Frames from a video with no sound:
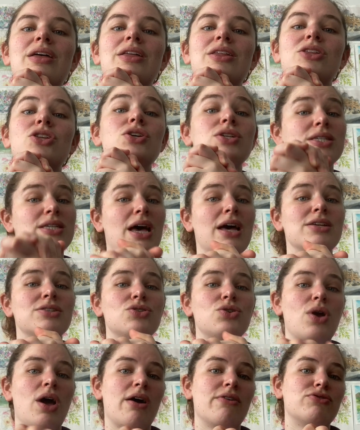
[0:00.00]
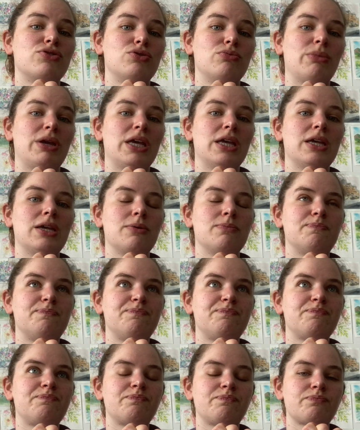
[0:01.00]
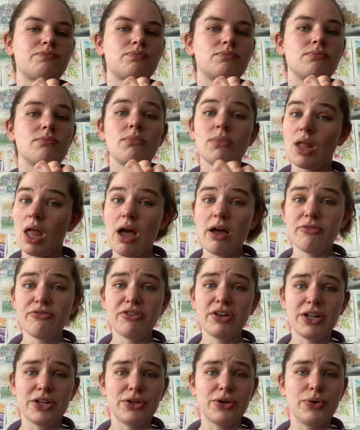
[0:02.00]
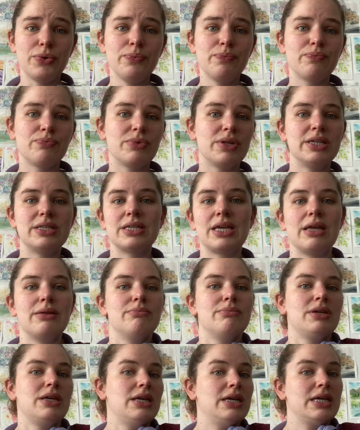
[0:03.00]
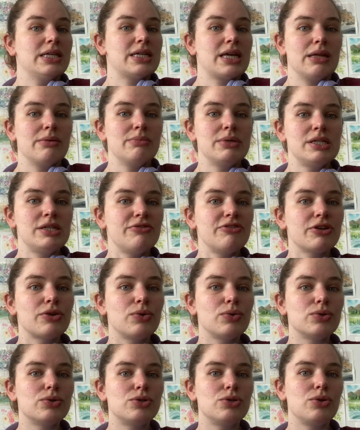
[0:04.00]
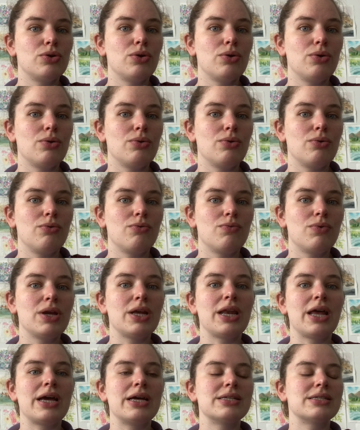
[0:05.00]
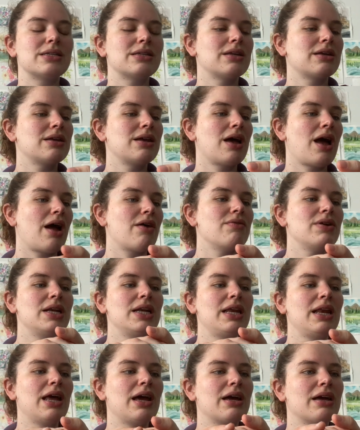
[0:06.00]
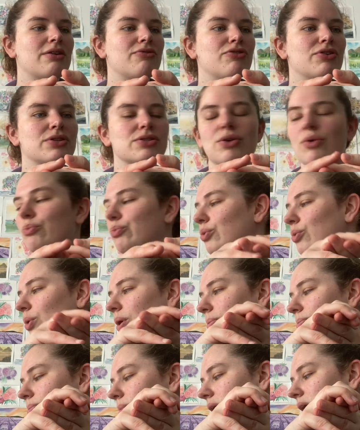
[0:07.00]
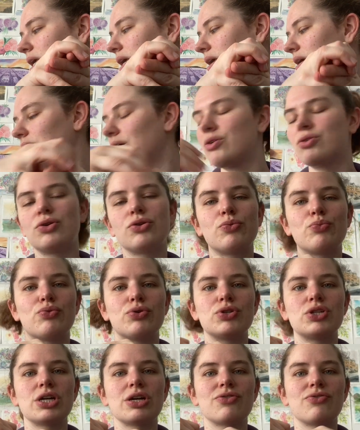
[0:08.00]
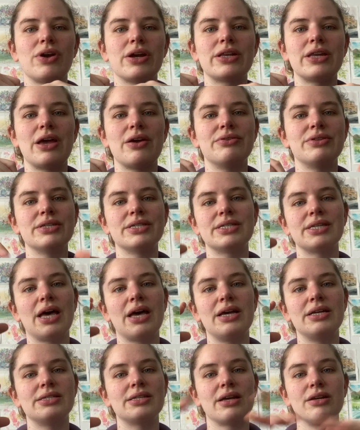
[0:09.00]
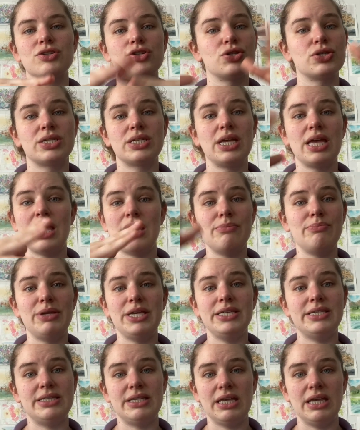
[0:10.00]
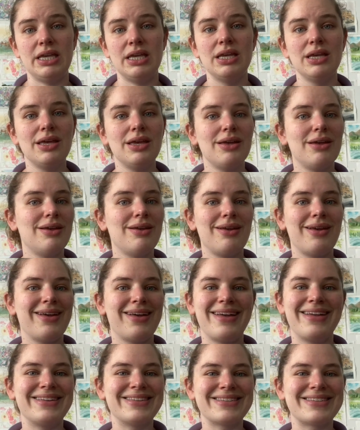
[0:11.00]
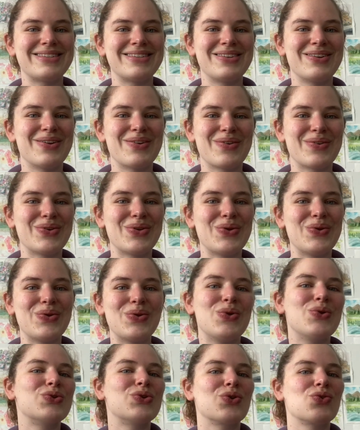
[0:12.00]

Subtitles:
the size you have to make, I feel you. It can be difficult to realize, and I really like, for example, I'm making another project right now and the size are just ABC, and you know, you